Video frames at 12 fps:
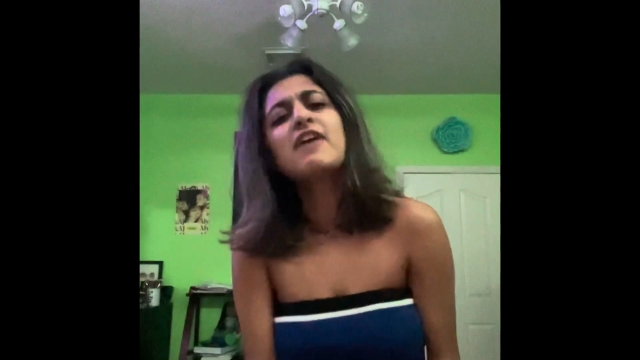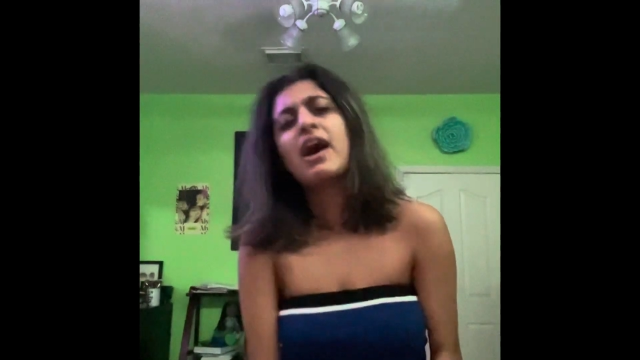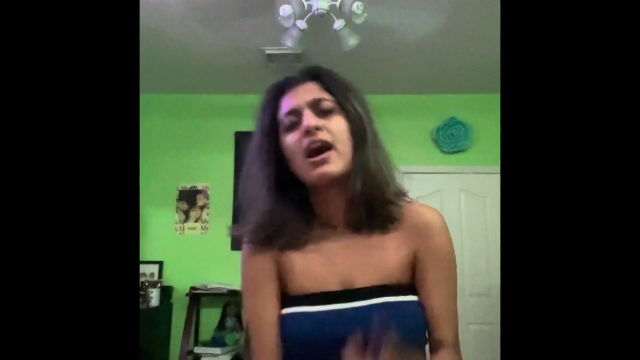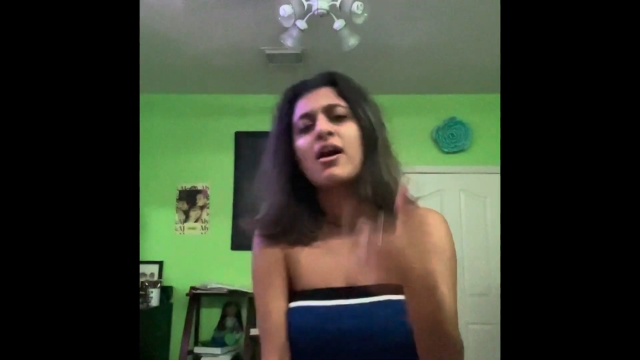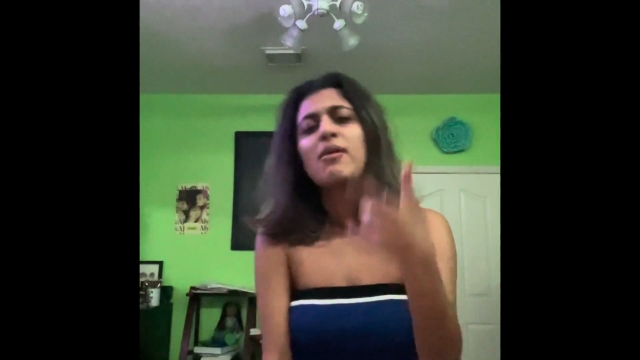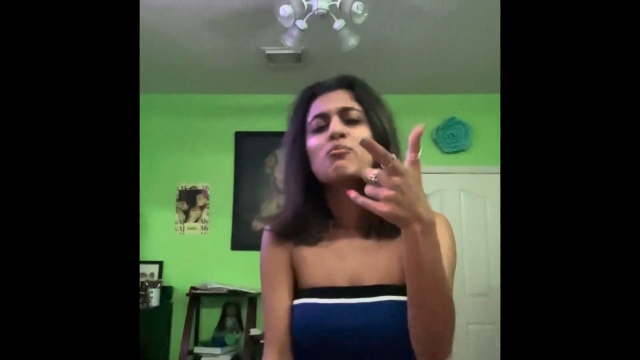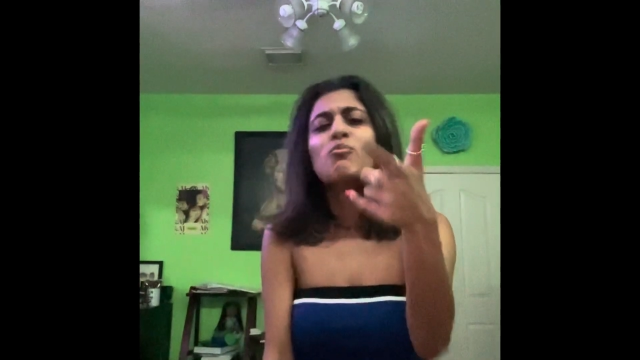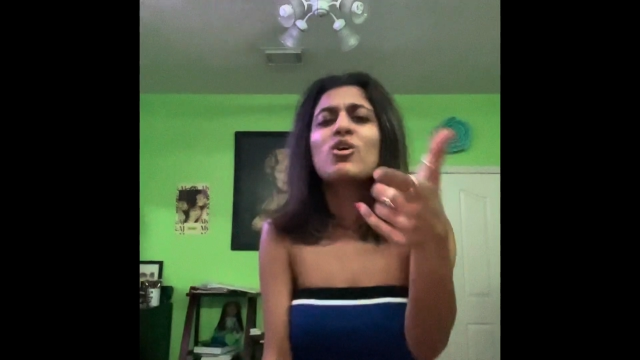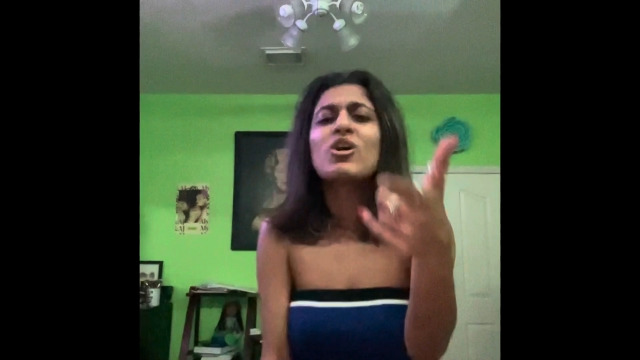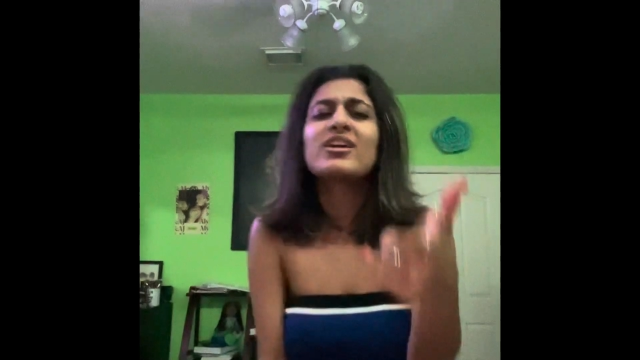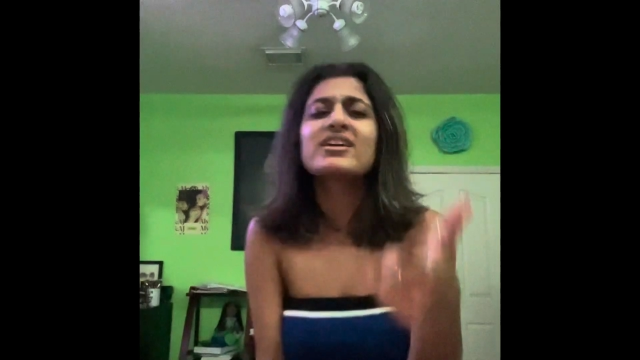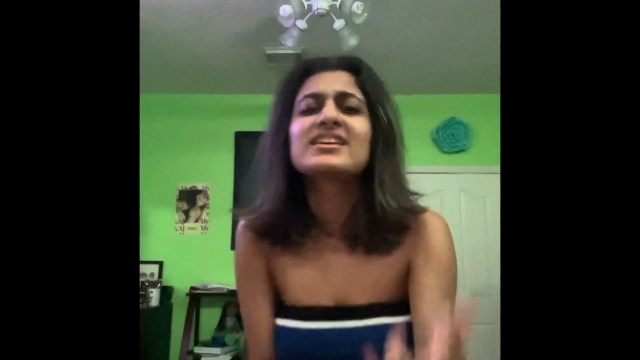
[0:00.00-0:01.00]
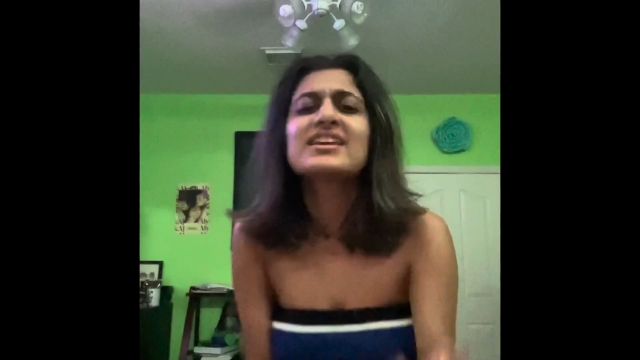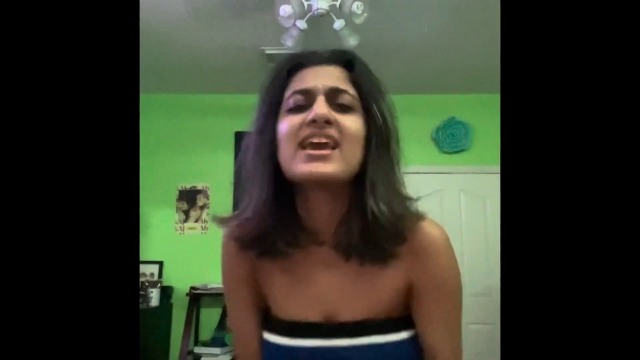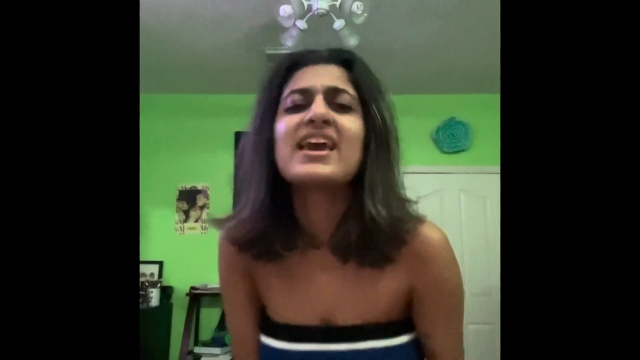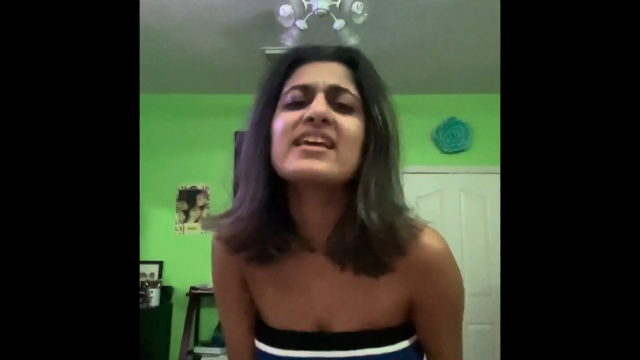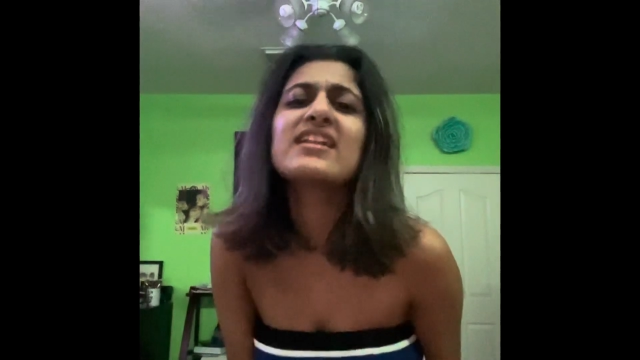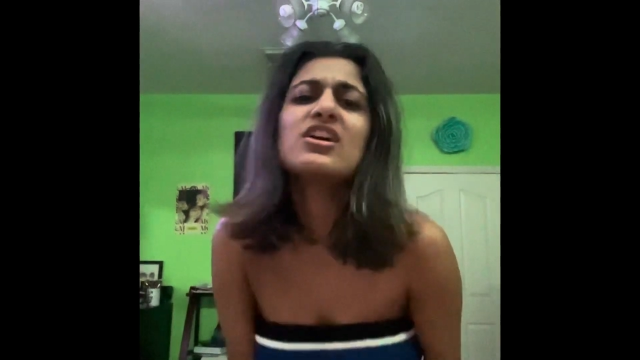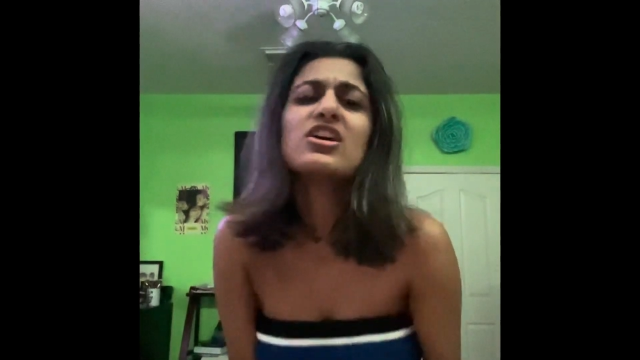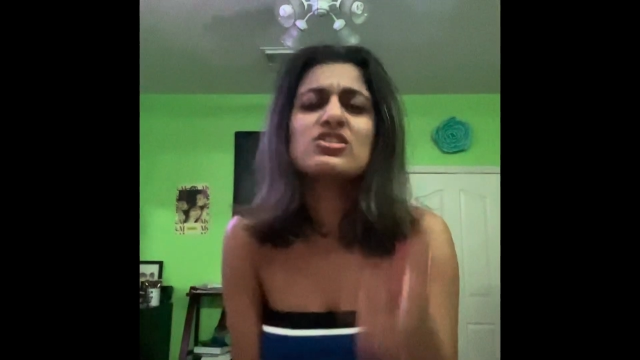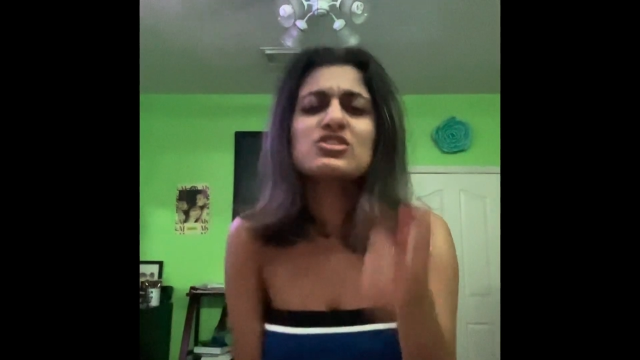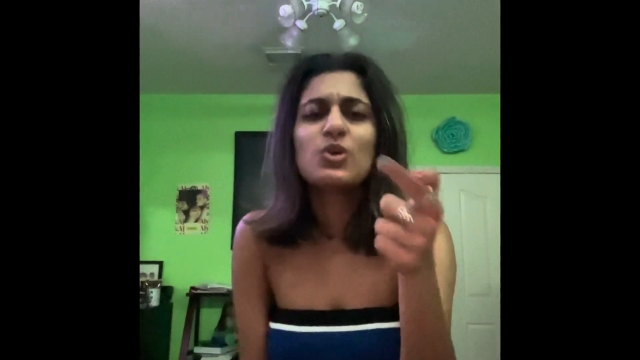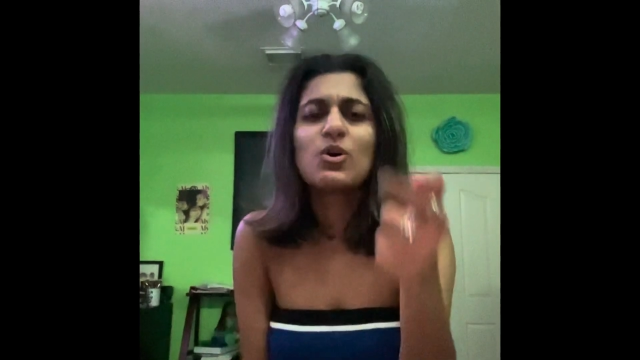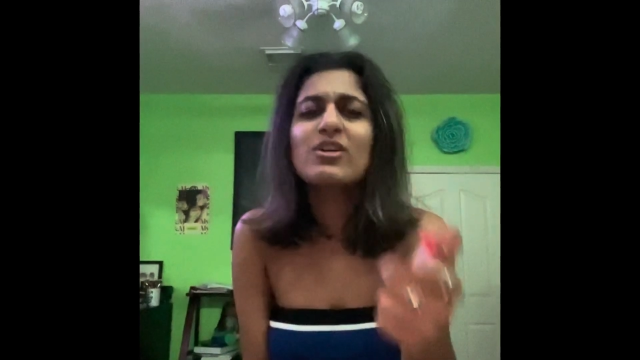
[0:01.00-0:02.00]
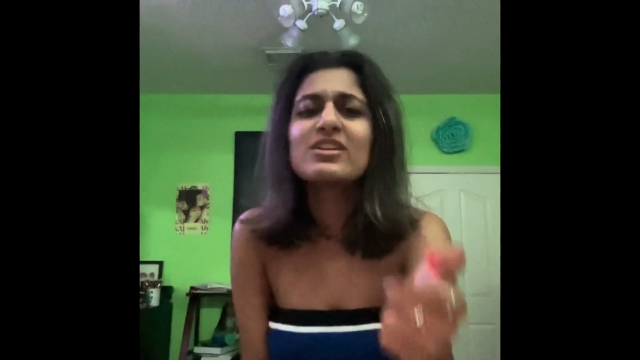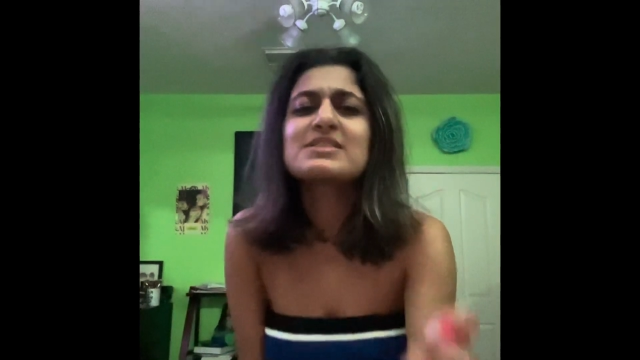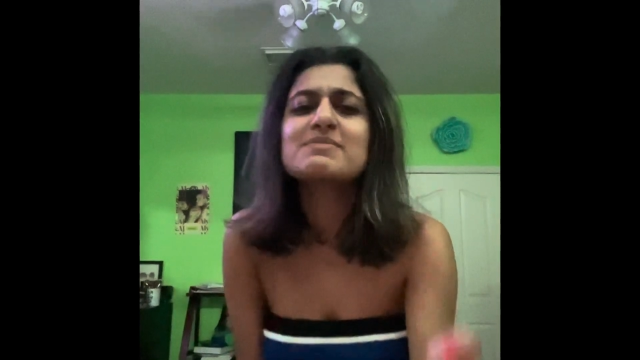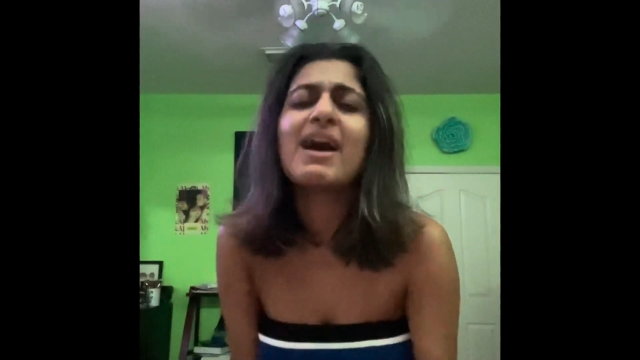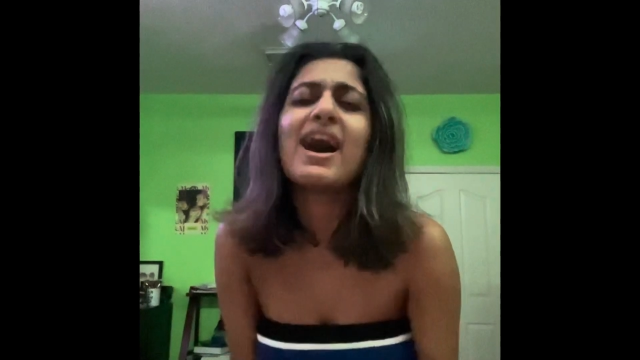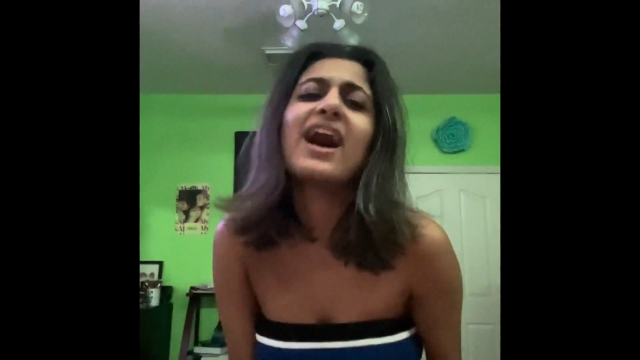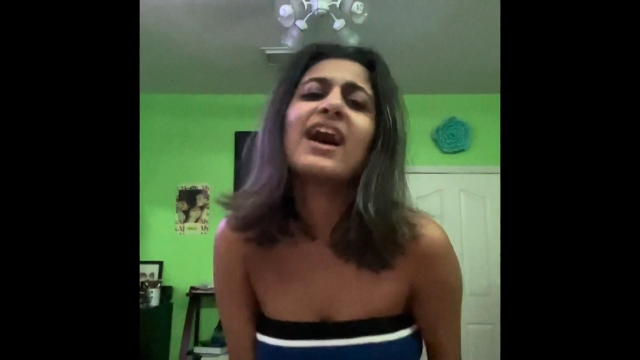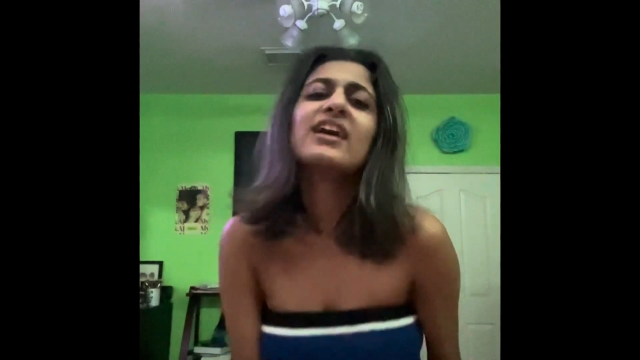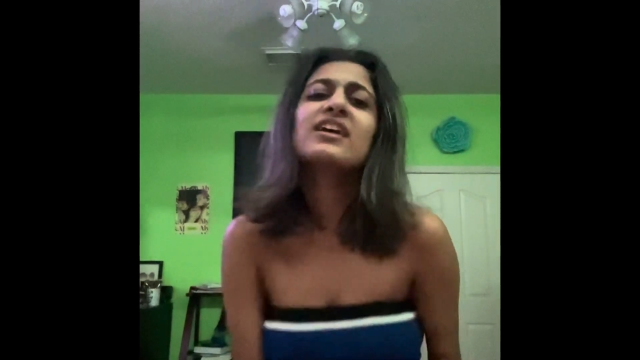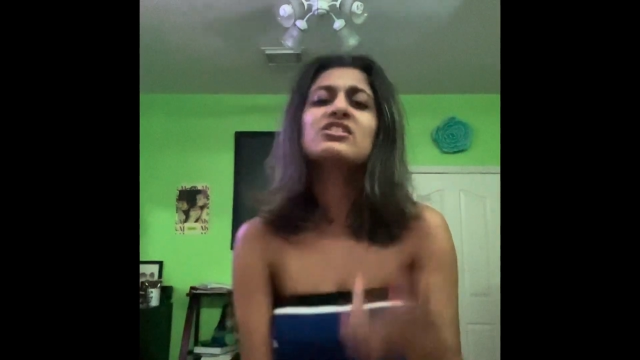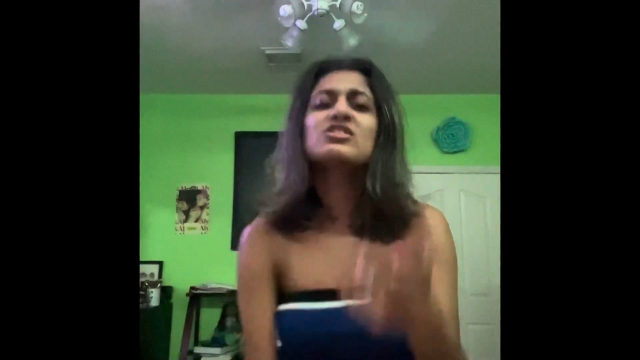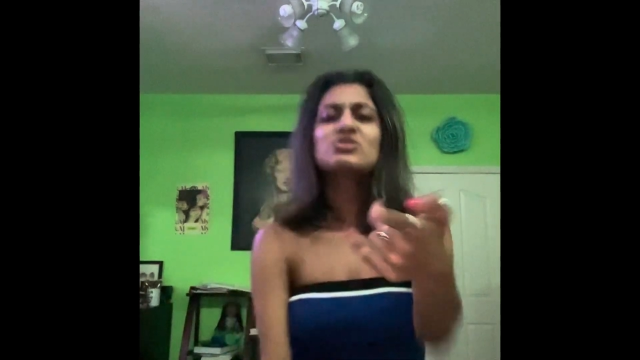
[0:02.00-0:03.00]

I'm working towards my